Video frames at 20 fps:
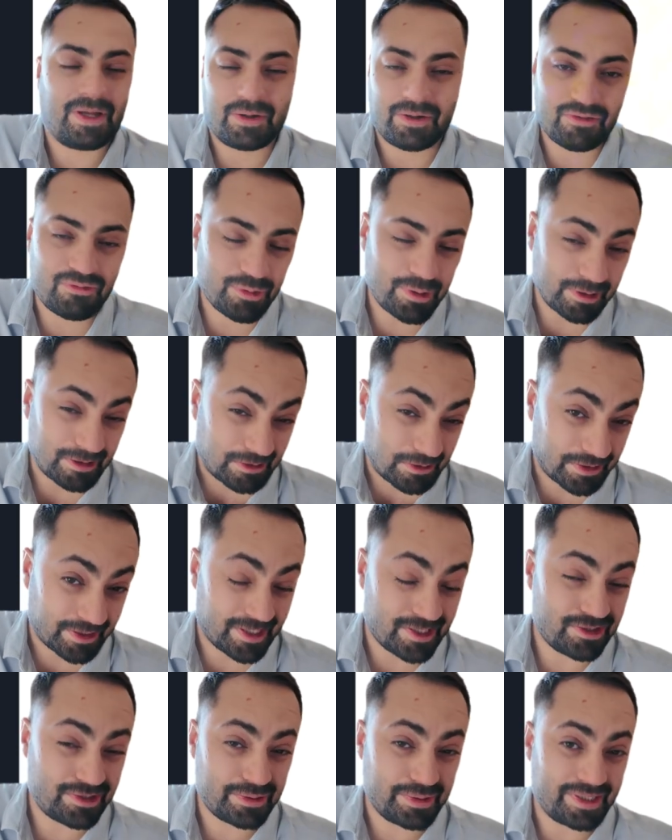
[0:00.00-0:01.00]
Now, if we
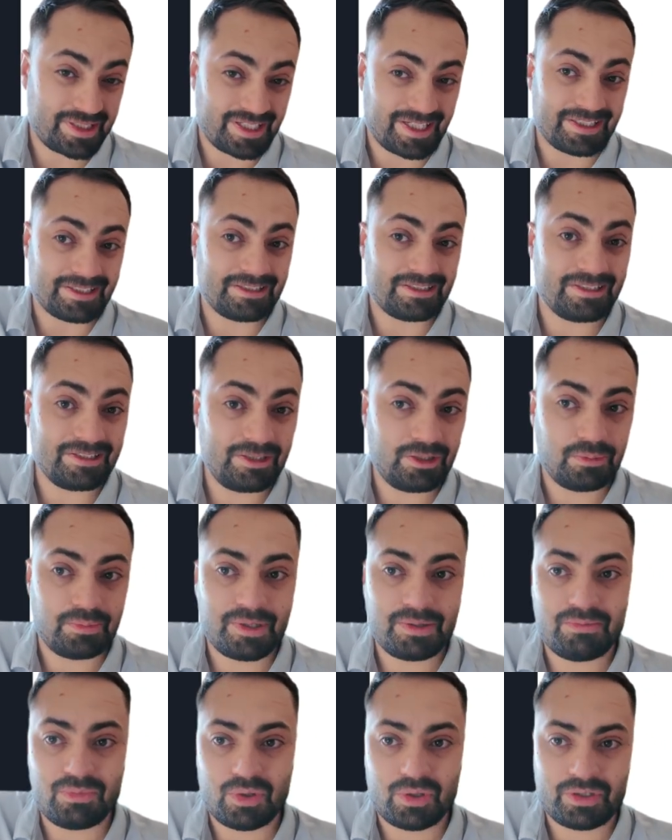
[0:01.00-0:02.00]
look into it a little
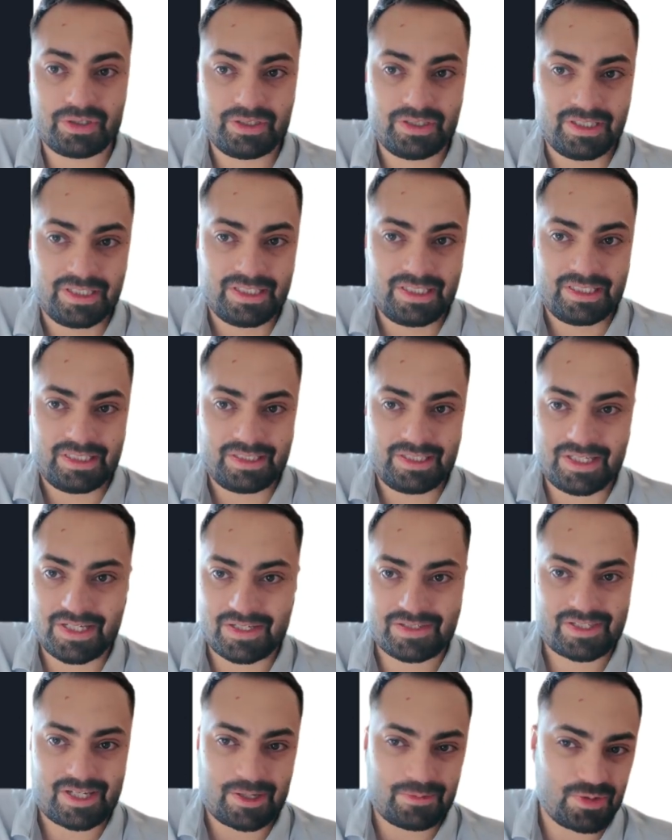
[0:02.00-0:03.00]
bit more,
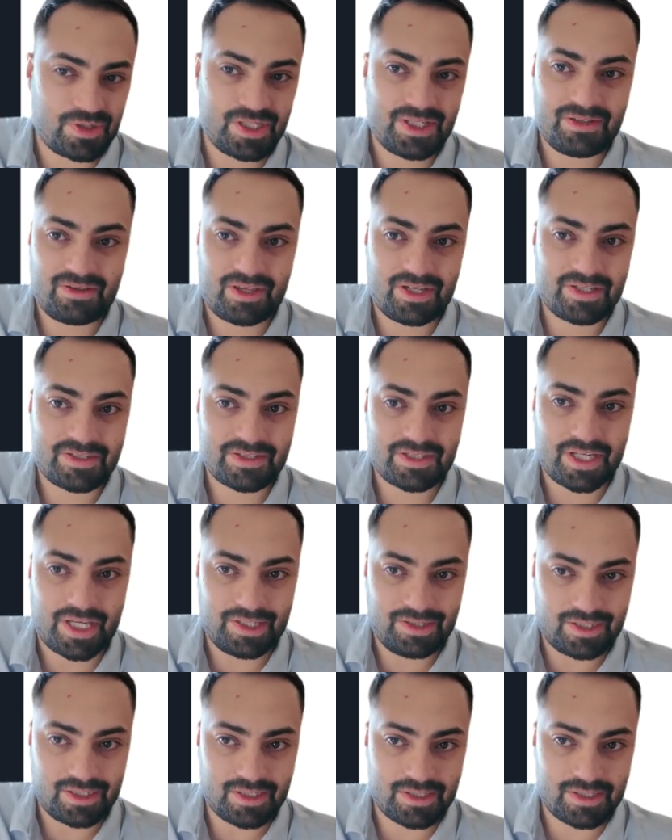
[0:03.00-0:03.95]
yes, I'm seeing things like